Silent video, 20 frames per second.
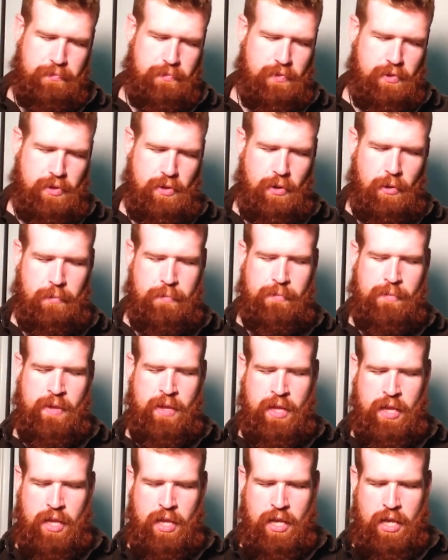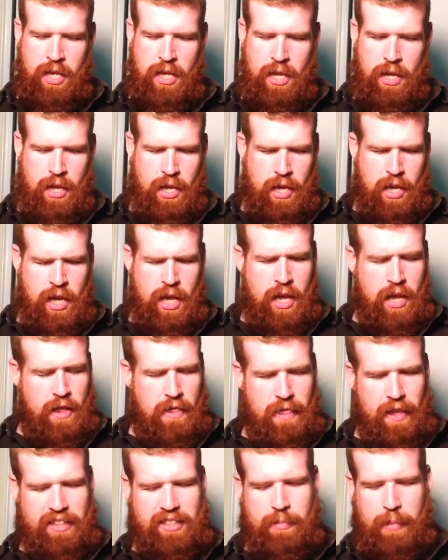So
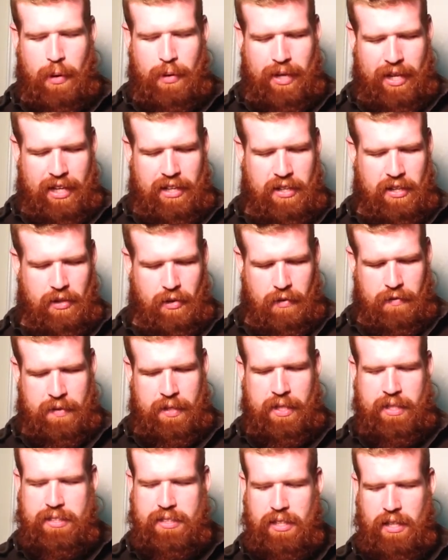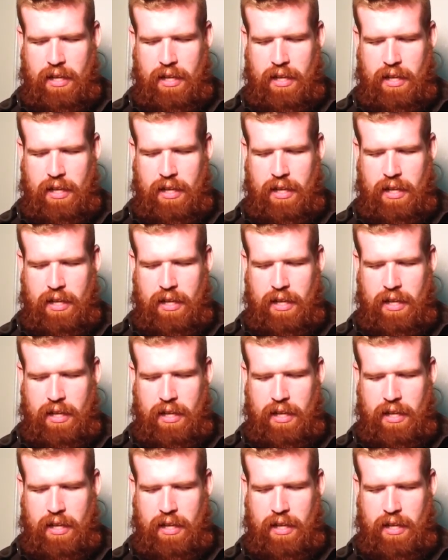that's about it on these.